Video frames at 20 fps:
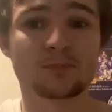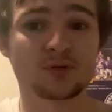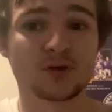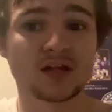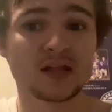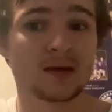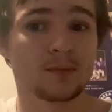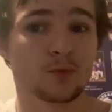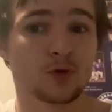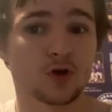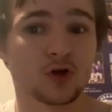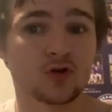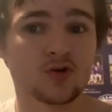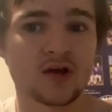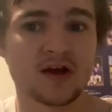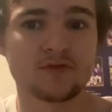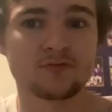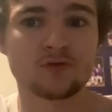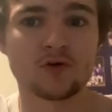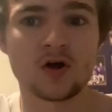prelim or a
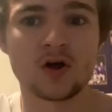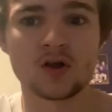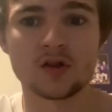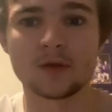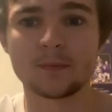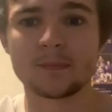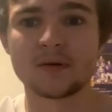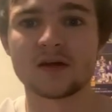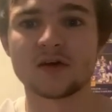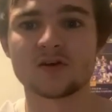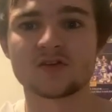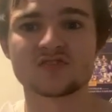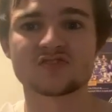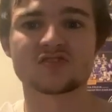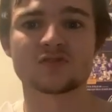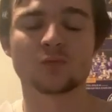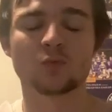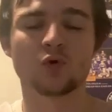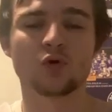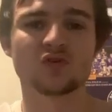grand final appearance
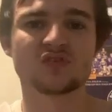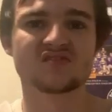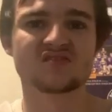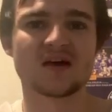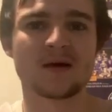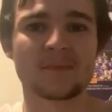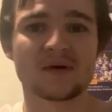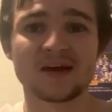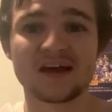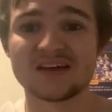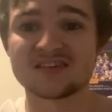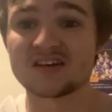towards something,